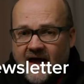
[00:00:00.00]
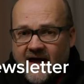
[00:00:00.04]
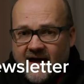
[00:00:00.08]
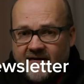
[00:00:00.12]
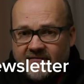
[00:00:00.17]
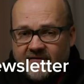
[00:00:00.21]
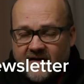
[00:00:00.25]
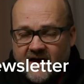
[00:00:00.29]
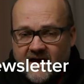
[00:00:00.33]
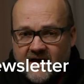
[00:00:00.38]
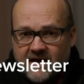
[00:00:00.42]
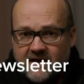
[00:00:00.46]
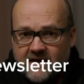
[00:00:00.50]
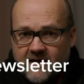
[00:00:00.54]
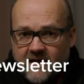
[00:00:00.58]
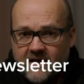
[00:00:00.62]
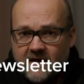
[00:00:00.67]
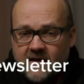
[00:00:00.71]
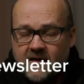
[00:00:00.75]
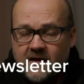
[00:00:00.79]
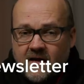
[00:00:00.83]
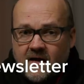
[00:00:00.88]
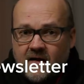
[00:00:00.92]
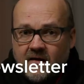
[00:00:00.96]
have a
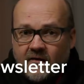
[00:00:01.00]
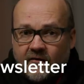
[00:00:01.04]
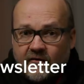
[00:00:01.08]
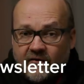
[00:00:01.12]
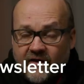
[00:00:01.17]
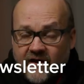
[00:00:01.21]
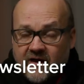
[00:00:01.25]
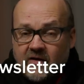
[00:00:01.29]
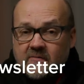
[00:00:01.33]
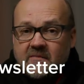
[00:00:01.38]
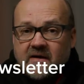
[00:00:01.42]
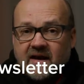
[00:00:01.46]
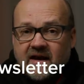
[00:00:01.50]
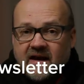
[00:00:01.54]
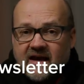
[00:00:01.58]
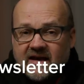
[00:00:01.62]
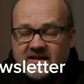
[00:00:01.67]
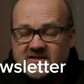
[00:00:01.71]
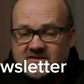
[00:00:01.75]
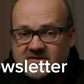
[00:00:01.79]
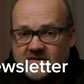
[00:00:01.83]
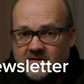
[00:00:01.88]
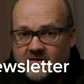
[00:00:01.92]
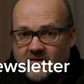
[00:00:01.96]

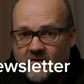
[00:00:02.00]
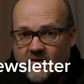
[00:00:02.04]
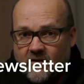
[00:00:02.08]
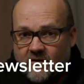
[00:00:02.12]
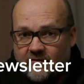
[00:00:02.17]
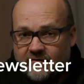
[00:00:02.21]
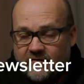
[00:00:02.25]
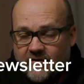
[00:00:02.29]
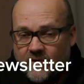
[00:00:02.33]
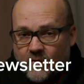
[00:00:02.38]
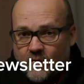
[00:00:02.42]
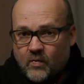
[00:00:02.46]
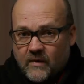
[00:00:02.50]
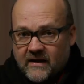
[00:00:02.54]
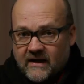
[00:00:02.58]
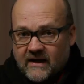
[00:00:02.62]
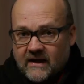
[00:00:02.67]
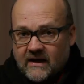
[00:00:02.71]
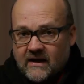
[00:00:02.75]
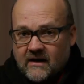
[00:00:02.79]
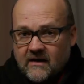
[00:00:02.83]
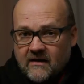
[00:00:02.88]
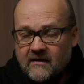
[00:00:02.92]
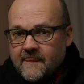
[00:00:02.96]
recommendation of the
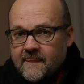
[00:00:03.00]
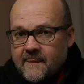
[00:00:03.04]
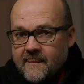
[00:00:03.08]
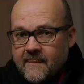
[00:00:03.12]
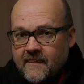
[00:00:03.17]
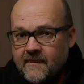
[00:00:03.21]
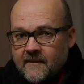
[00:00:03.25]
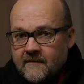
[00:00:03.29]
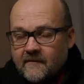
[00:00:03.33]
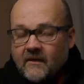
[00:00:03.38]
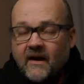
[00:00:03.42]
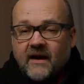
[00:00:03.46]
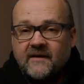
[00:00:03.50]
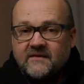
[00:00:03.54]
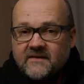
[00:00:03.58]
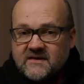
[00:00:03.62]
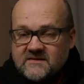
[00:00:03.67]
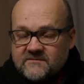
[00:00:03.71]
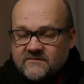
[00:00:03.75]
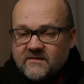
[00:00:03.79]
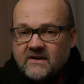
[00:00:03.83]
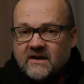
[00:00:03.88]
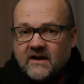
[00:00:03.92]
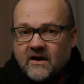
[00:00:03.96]
week. Like
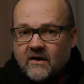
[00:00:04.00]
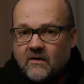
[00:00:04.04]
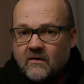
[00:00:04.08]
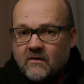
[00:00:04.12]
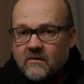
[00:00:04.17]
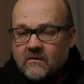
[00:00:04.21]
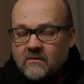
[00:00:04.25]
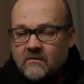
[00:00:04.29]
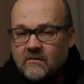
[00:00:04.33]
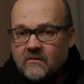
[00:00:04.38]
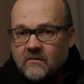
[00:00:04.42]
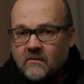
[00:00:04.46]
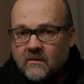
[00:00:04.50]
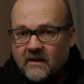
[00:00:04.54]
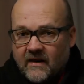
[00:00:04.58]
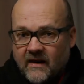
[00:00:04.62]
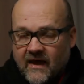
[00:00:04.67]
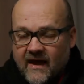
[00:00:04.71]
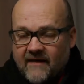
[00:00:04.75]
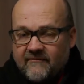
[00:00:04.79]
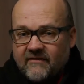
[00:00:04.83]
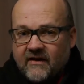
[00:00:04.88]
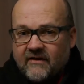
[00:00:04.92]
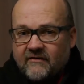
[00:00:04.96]
this video,
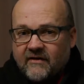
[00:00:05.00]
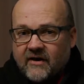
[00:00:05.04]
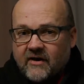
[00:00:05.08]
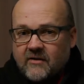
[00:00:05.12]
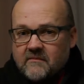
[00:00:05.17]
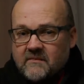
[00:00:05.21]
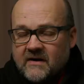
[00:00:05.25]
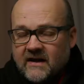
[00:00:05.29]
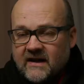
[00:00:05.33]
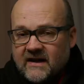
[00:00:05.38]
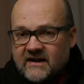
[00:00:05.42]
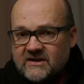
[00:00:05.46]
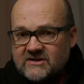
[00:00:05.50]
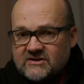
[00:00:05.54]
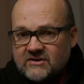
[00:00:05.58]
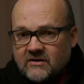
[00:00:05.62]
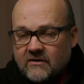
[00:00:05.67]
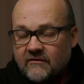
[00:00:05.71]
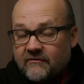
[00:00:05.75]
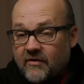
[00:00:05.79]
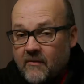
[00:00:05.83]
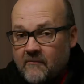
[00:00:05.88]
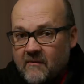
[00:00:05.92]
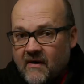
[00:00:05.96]
we'll have a
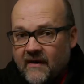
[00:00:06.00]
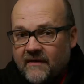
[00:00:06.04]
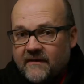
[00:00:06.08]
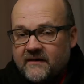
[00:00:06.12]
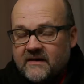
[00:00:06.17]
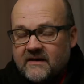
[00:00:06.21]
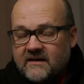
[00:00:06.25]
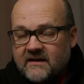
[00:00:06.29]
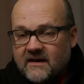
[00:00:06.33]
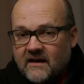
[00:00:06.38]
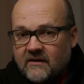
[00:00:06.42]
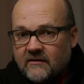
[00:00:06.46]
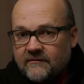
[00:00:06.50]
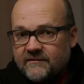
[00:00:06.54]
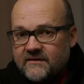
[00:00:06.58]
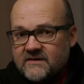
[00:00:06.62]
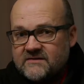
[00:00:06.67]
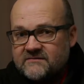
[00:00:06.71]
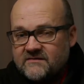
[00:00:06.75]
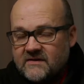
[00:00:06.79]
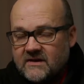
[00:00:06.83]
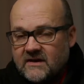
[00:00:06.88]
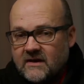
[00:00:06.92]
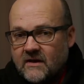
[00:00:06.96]
recommendation of the month in the end of
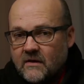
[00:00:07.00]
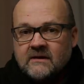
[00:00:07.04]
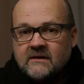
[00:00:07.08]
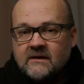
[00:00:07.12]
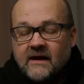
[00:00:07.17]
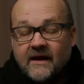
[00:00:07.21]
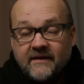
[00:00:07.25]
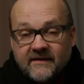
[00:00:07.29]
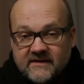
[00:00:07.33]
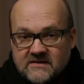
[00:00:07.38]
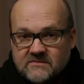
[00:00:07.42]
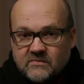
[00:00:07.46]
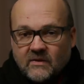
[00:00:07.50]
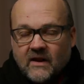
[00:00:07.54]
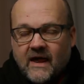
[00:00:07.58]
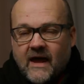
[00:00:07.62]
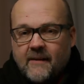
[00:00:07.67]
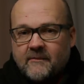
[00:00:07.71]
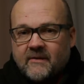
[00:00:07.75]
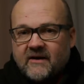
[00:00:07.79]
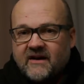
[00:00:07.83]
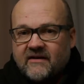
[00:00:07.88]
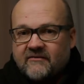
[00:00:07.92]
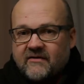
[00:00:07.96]
this video. And this will
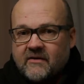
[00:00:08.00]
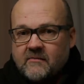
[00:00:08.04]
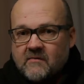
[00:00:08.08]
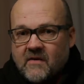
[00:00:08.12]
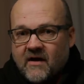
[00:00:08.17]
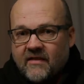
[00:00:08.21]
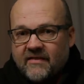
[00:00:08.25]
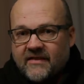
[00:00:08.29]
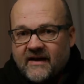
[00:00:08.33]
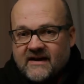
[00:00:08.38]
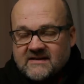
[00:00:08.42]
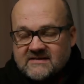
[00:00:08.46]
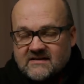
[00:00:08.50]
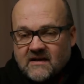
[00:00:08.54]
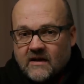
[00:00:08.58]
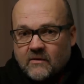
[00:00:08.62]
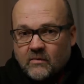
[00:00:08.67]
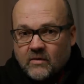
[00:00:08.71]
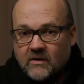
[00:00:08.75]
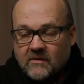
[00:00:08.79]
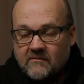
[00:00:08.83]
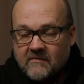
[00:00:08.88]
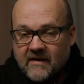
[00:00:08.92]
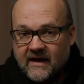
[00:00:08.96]
happen every month as I
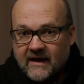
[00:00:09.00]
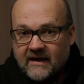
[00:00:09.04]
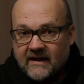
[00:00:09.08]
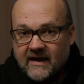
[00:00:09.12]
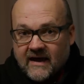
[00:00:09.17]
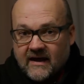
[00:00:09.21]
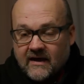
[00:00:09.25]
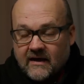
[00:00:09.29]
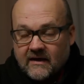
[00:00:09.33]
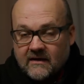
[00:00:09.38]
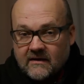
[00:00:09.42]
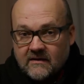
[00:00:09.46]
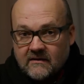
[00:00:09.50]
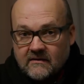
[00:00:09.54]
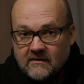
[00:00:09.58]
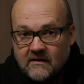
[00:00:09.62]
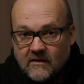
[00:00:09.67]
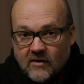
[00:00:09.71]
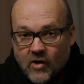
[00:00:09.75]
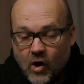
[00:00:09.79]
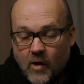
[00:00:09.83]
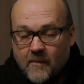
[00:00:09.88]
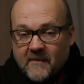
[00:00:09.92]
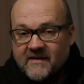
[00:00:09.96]
will make a
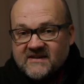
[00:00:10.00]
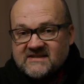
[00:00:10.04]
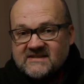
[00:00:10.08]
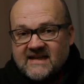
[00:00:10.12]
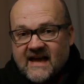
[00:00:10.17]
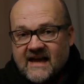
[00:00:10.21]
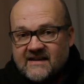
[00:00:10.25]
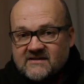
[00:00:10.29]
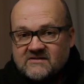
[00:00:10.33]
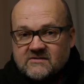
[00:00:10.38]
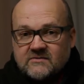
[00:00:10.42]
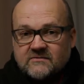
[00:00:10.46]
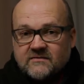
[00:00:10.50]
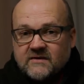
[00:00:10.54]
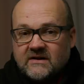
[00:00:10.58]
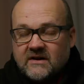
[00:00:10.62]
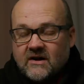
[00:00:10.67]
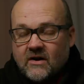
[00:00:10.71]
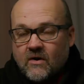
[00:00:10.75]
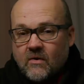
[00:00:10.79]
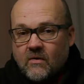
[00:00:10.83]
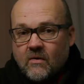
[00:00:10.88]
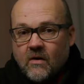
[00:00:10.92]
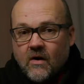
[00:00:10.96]
comments answered
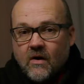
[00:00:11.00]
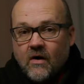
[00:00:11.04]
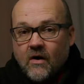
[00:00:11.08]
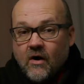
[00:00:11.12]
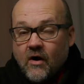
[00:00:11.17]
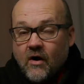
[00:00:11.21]
video